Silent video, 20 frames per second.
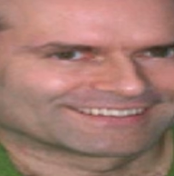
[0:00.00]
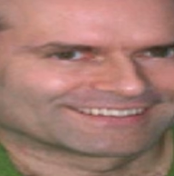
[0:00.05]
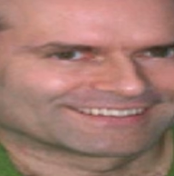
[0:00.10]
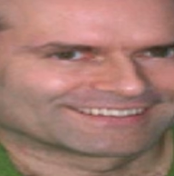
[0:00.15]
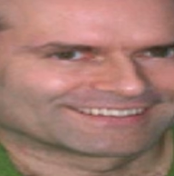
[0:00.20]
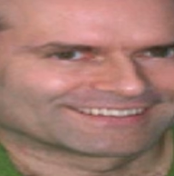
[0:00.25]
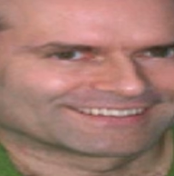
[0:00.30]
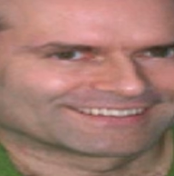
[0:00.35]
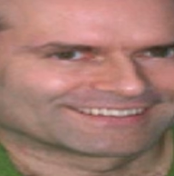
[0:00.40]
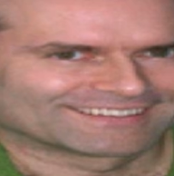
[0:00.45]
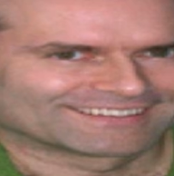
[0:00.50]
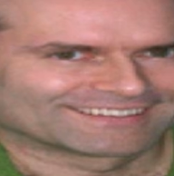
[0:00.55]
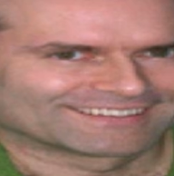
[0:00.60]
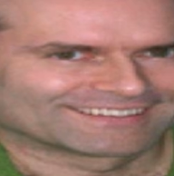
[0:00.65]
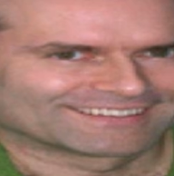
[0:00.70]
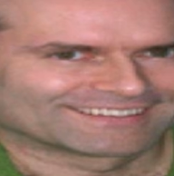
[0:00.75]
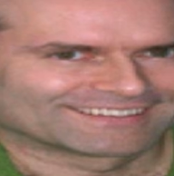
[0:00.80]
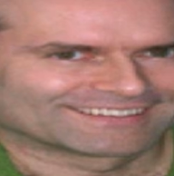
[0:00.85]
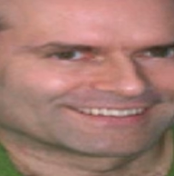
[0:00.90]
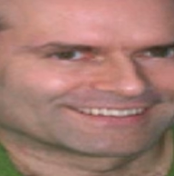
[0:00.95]

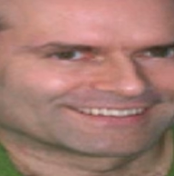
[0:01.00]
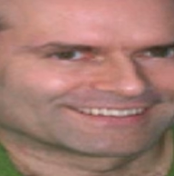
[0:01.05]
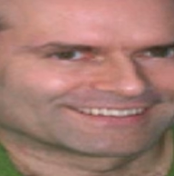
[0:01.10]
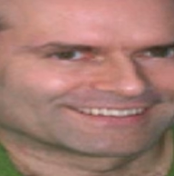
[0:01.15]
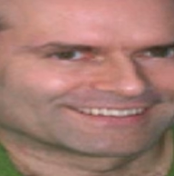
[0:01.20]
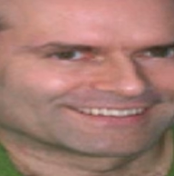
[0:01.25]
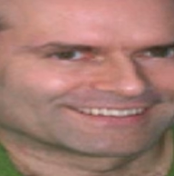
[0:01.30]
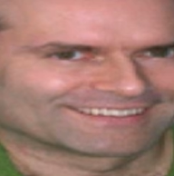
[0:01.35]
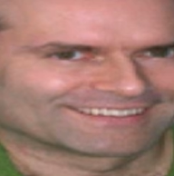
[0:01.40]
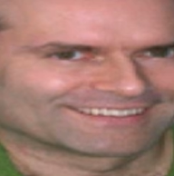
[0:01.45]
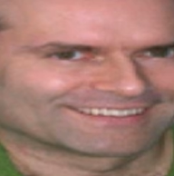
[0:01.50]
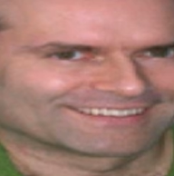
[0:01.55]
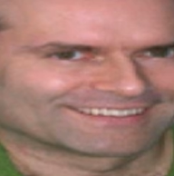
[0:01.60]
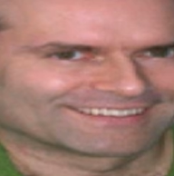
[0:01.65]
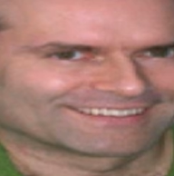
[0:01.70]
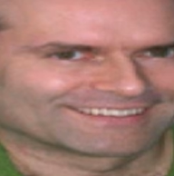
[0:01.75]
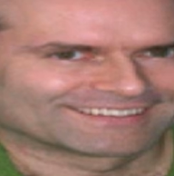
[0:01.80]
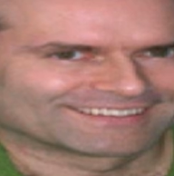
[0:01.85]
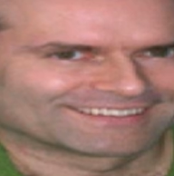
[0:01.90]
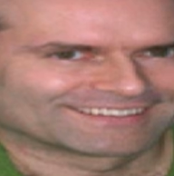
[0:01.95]

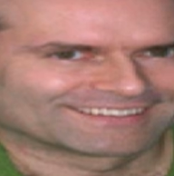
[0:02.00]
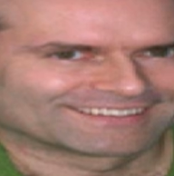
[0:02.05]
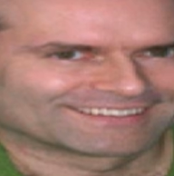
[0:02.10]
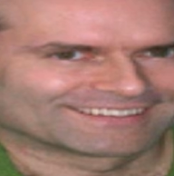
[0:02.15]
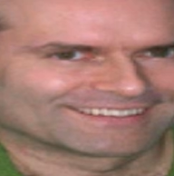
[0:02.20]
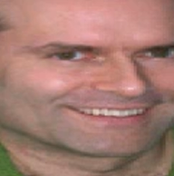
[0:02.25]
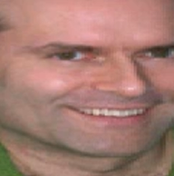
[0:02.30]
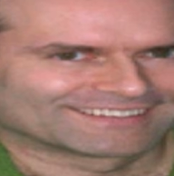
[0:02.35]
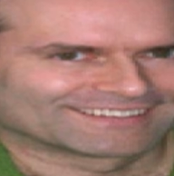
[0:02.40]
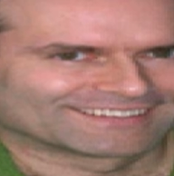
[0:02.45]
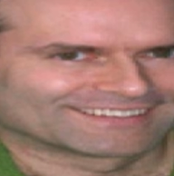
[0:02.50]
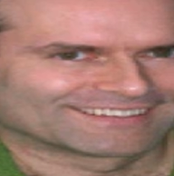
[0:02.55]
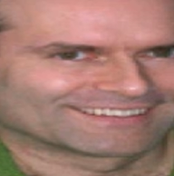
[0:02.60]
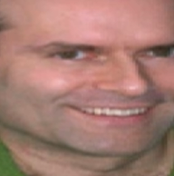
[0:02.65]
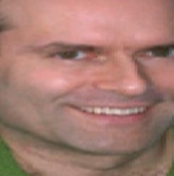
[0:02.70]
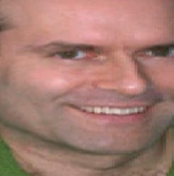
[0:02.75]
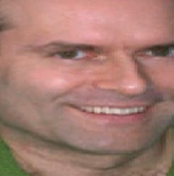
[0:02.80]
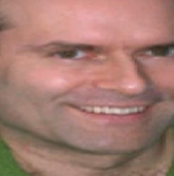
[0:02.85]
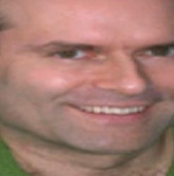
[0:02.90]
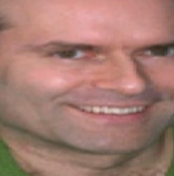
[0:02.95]

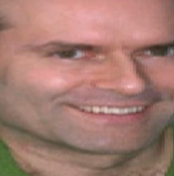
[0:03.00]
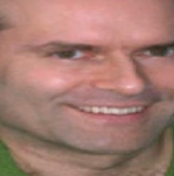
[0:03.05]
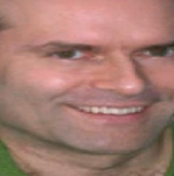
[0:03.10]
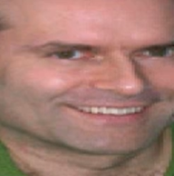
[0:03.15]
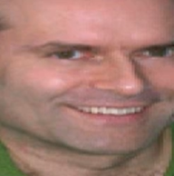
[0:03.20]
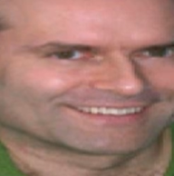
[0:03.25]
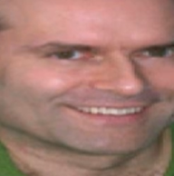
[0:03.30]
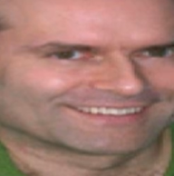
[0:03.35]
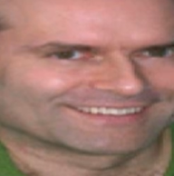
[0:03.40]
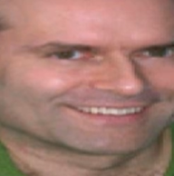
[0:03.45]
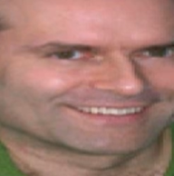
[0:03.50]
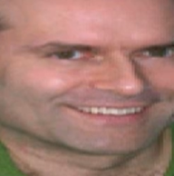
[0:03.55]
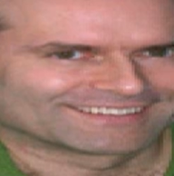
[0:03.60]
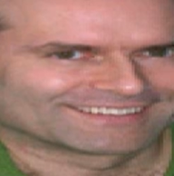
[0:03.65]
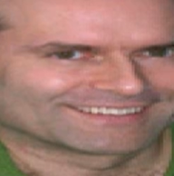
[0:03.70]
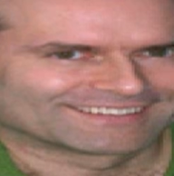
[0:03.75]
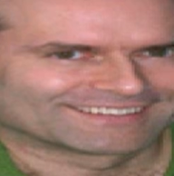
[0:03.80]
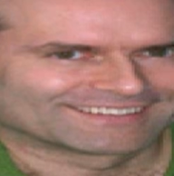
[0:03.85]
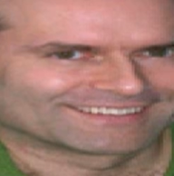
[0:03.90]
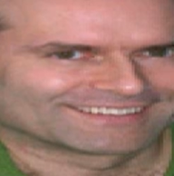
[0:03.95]

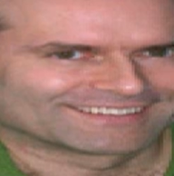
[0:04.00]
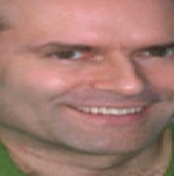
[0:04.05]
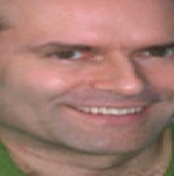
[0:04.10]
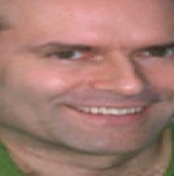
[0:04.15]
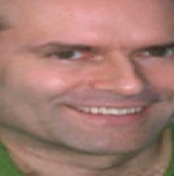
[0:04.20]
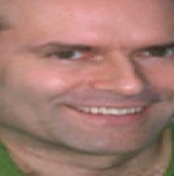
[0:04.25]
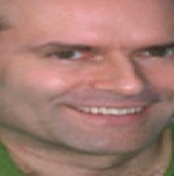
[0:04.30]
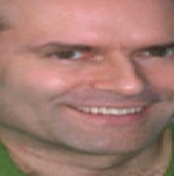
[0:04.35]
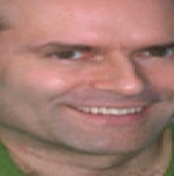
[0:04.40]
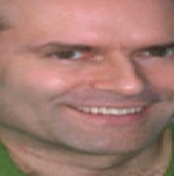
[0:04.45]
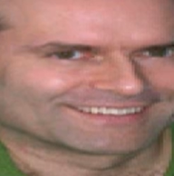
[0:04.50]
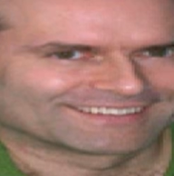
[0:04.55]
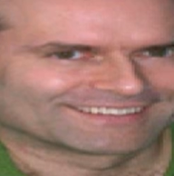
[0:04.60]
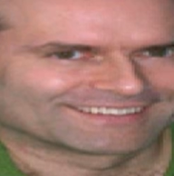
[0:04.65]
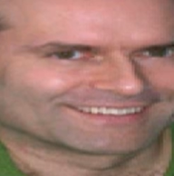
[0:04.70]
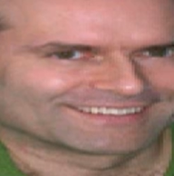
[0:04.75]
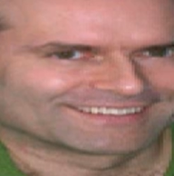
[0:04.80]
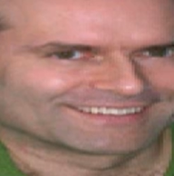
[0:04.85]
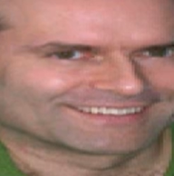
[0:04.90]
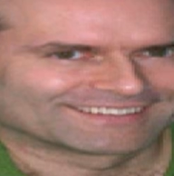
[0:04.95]

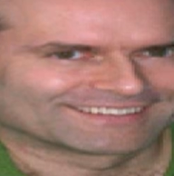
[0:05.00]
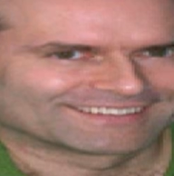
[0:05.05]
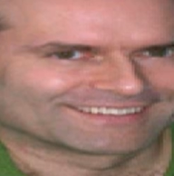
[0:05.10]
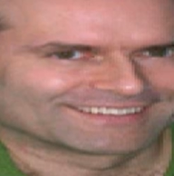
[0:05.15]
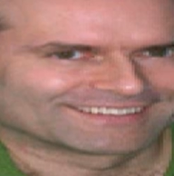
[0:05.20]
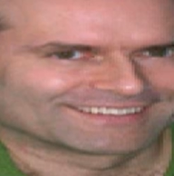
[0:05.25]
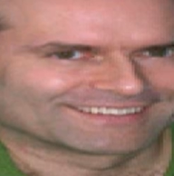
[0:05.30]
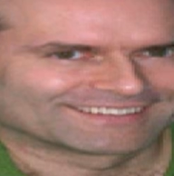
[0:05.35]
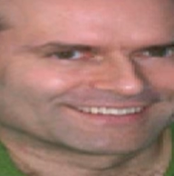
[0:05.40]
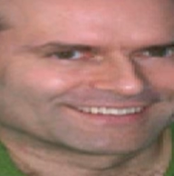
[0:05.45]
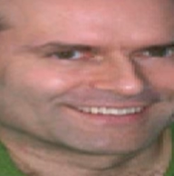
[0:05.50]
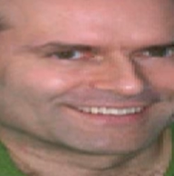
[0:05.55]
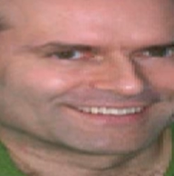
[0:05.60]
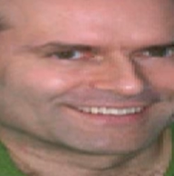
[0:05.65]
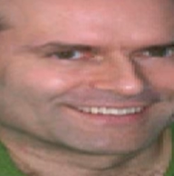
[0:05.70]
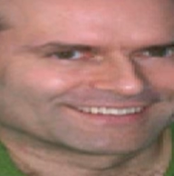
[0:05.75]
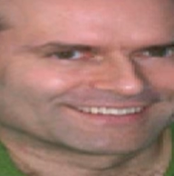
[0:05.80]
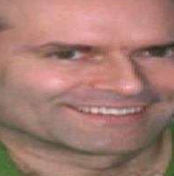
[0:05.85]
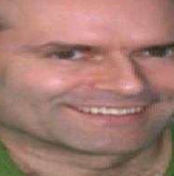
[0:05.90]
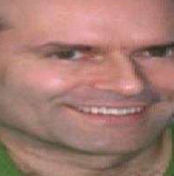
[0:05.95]

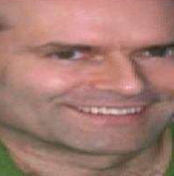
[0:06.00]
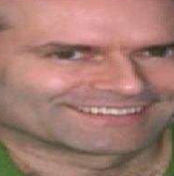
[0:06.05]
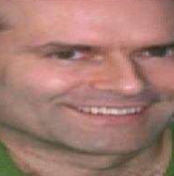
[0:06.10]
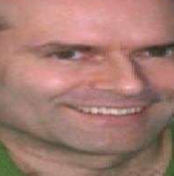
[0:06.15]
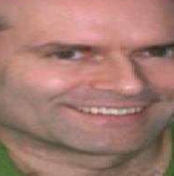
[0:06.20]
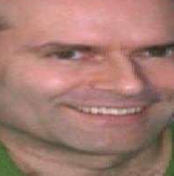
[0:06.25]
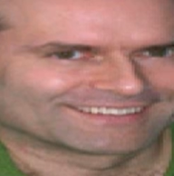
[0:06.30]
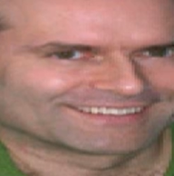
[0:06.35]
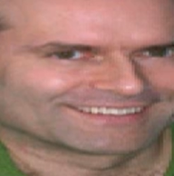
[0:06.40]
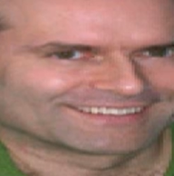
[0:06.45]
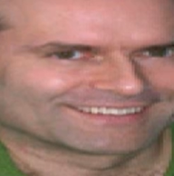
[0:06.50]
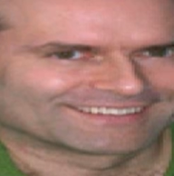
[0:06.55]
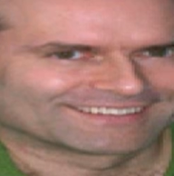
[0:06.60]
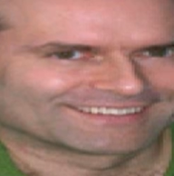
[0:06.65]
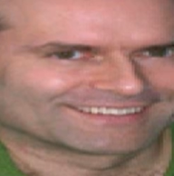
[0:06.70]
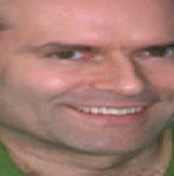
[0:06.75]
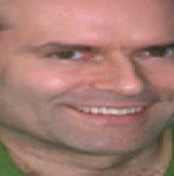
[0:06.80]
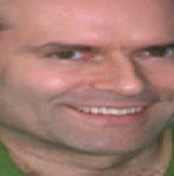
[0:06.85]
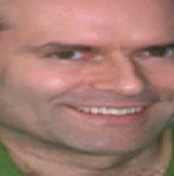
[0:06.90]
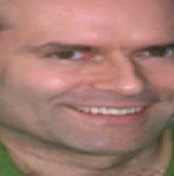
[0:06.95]

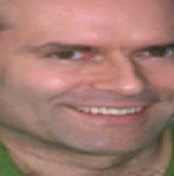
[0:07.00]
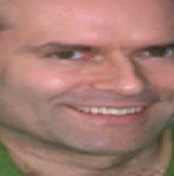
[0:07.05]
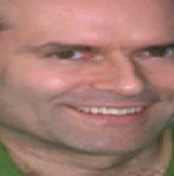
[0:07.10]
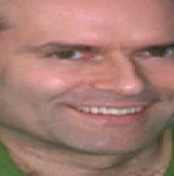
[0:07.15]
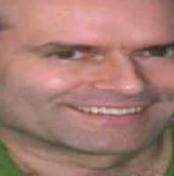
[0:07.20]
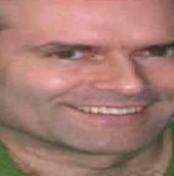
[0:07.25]
(no lip movement)